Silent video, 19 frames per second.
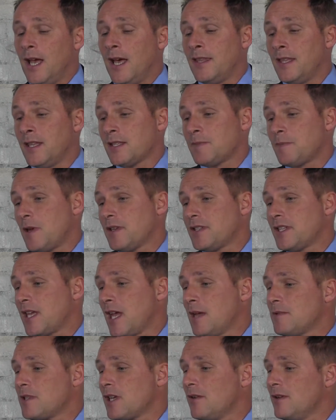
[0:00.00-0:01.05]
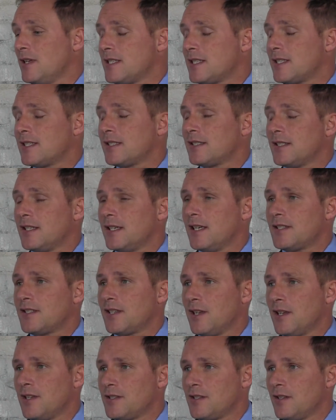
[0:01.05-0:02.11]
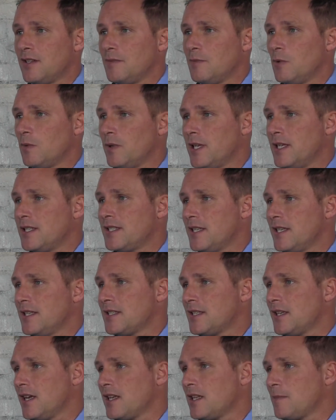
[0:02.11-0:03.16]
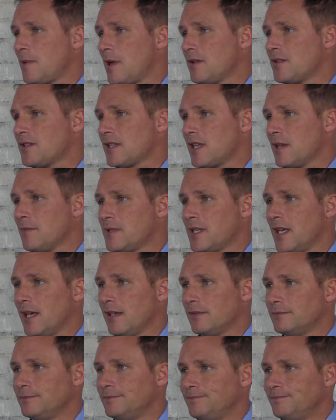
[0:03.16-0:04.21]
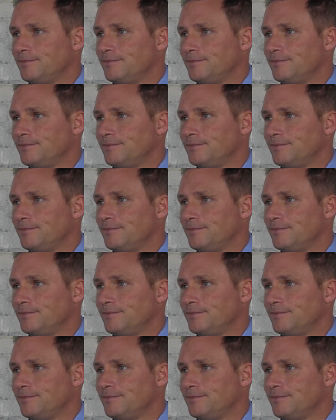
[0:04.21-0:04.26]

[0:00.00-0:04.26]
and then I suppose the game totally turns on. The ball hits the inside of the post and comes out.